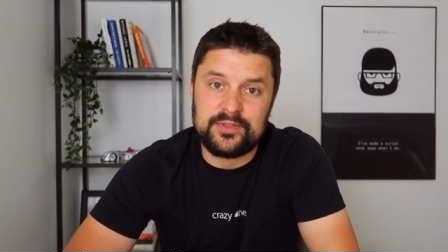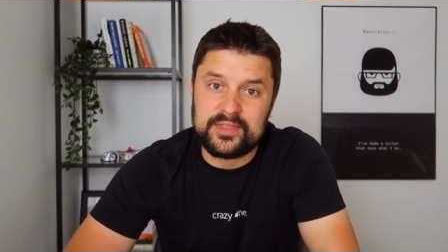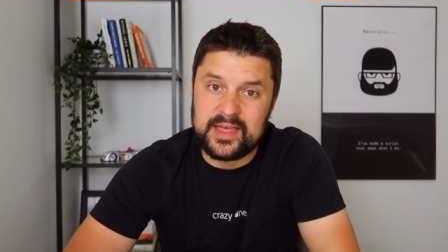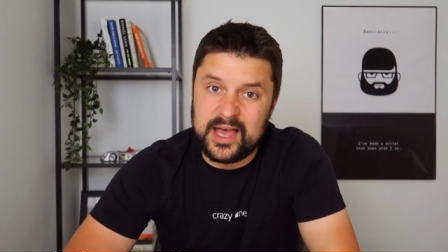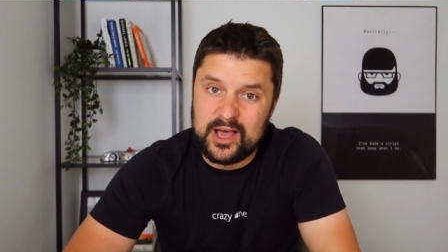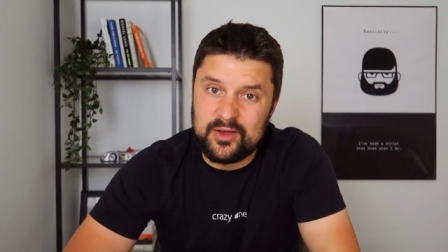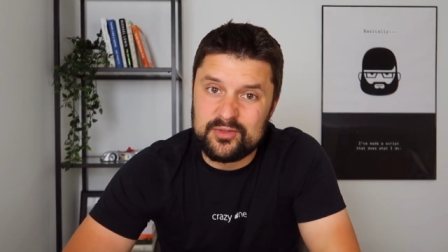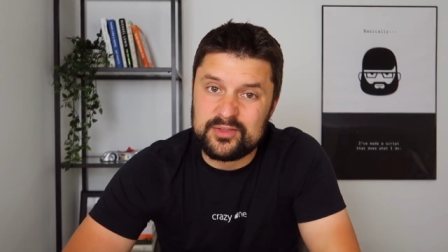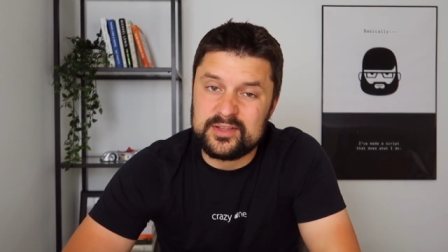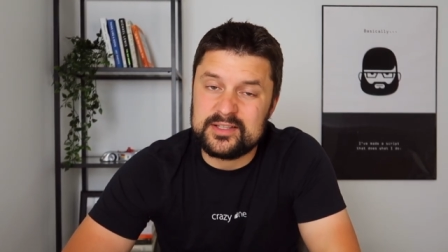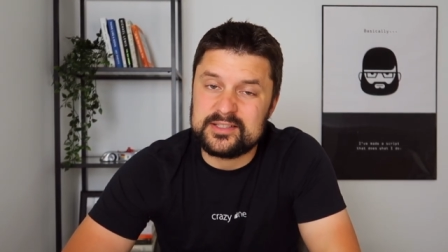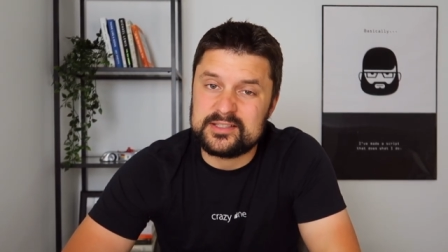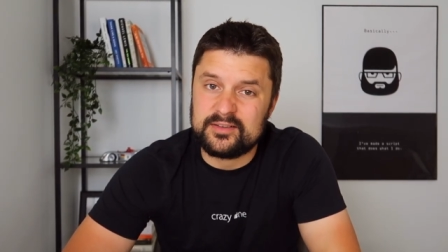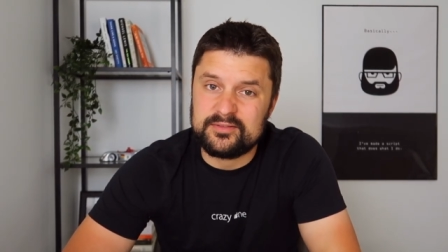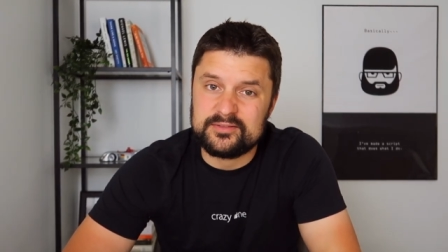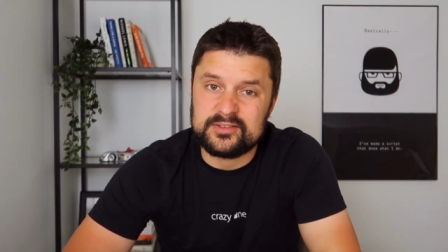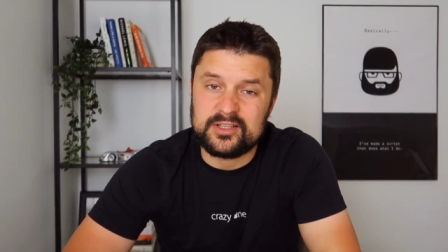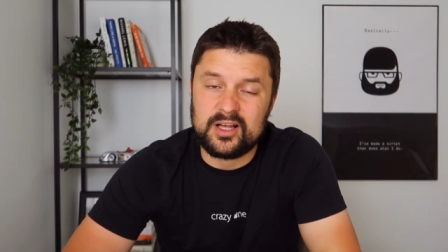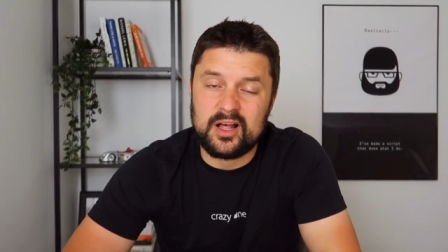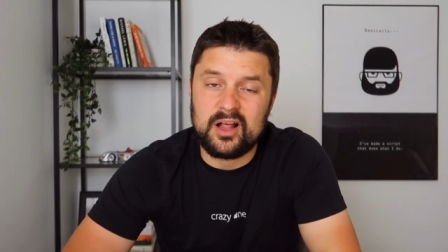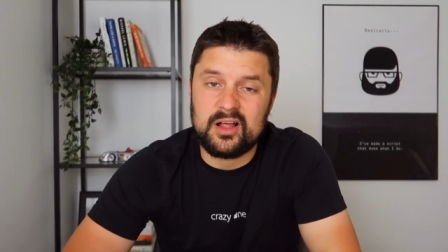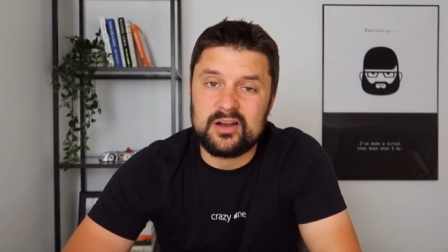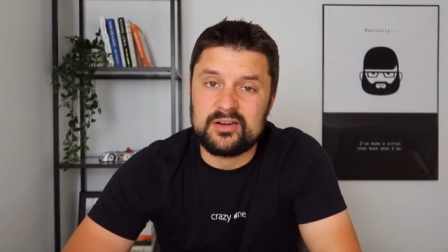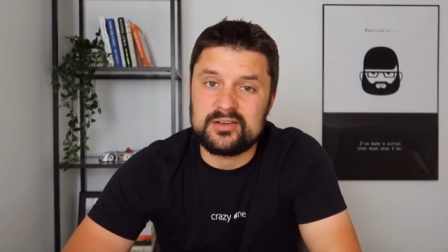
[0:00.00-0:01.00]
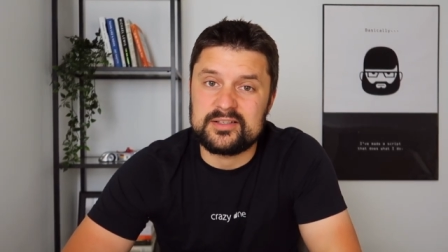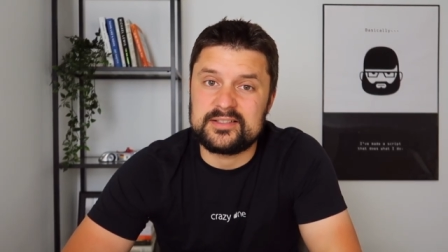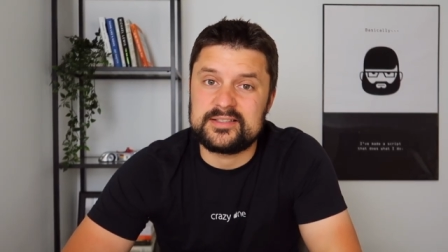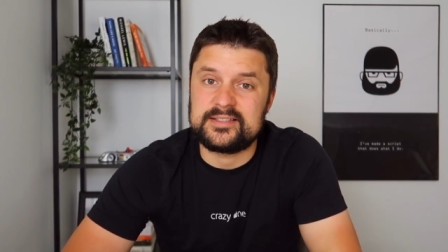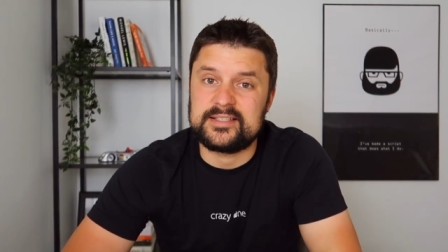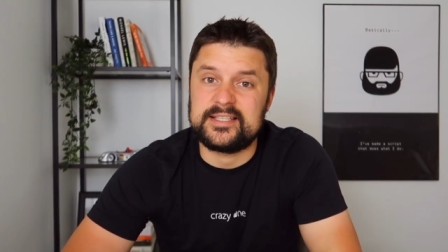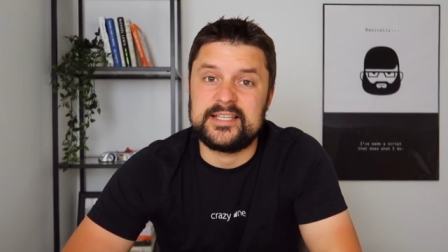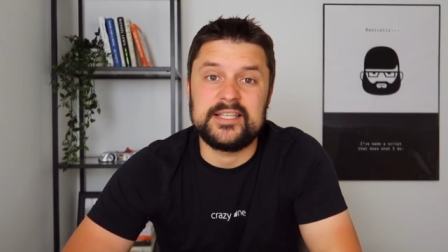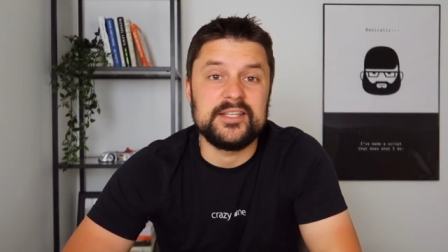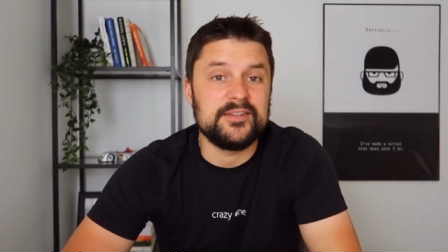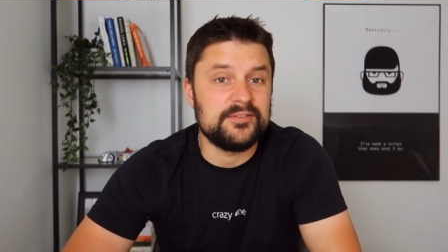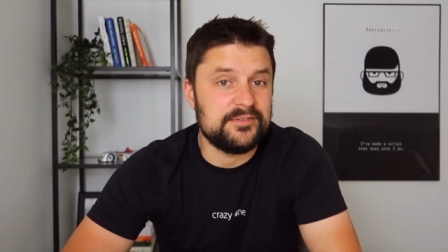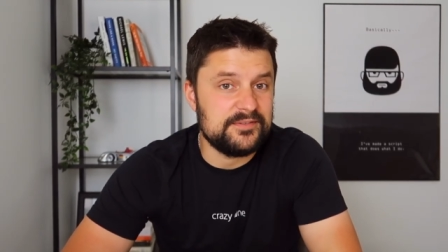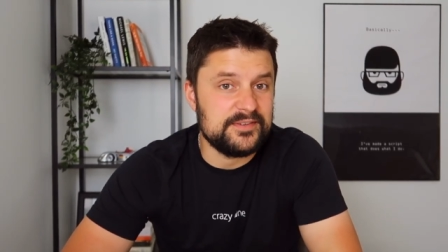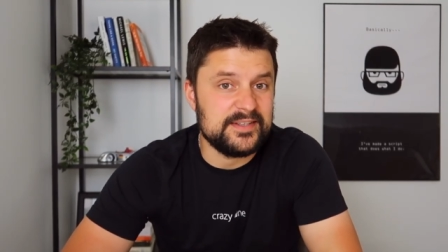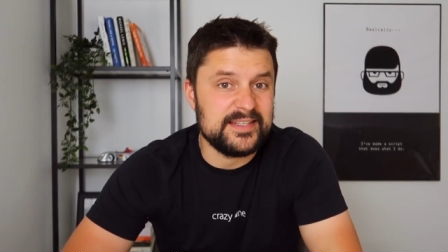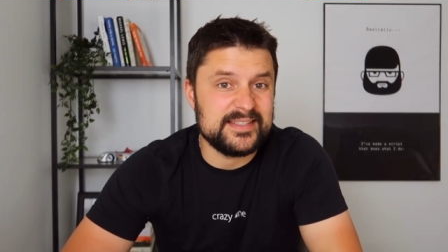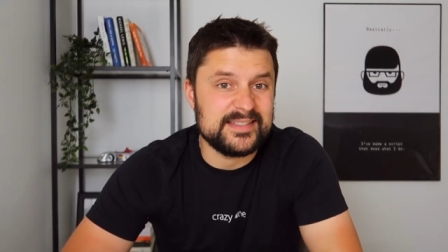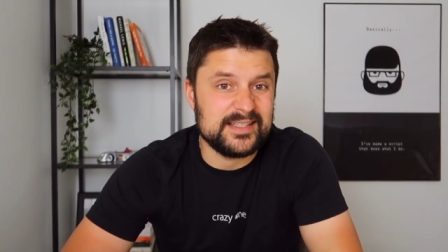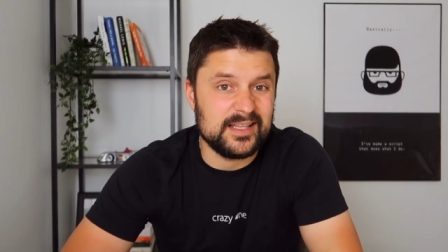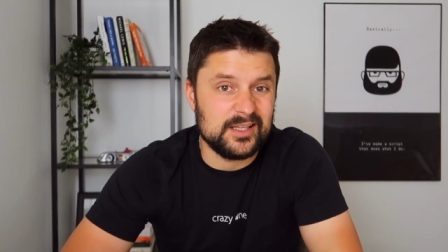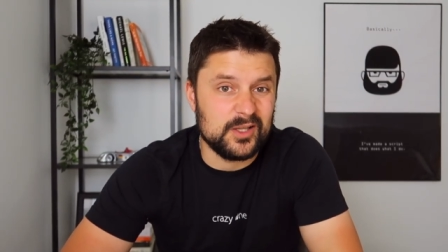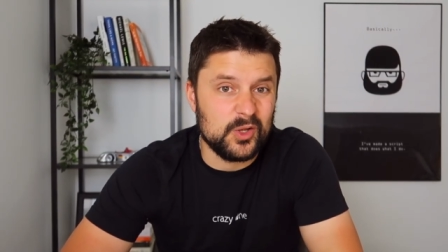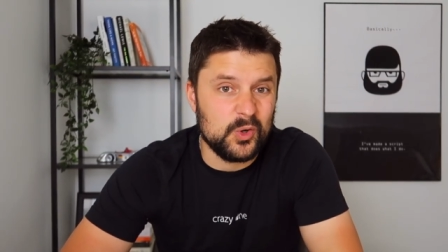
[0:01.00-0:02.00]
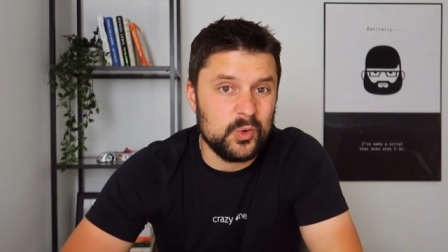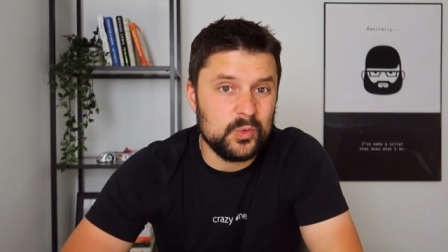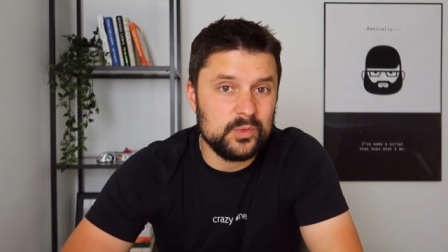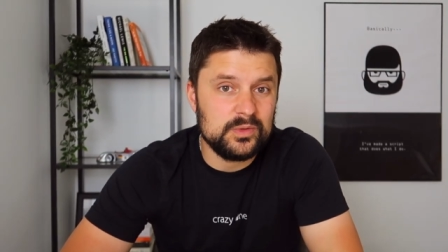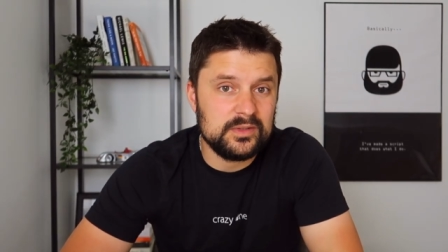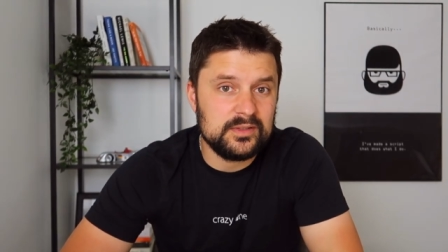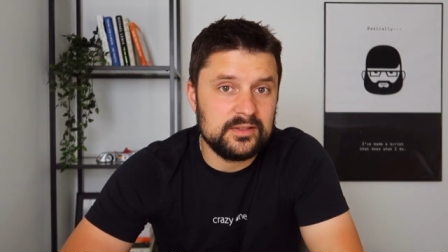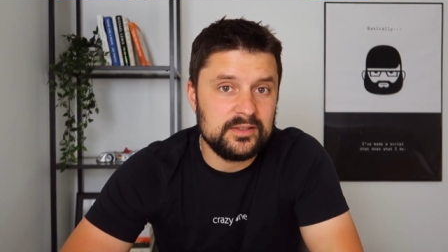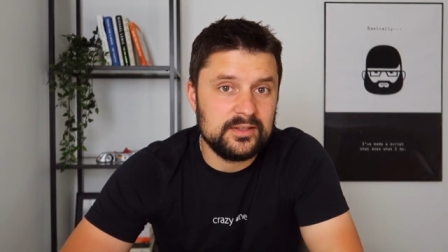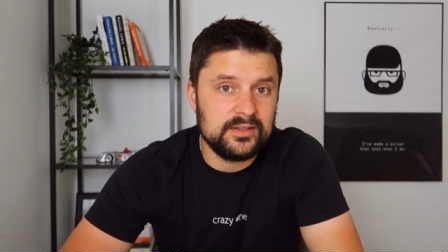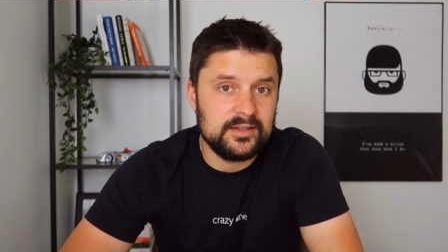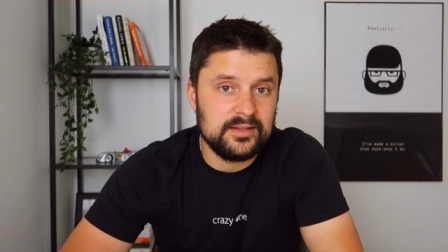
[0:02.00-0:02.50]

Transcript: thousands of dollars in fees alone?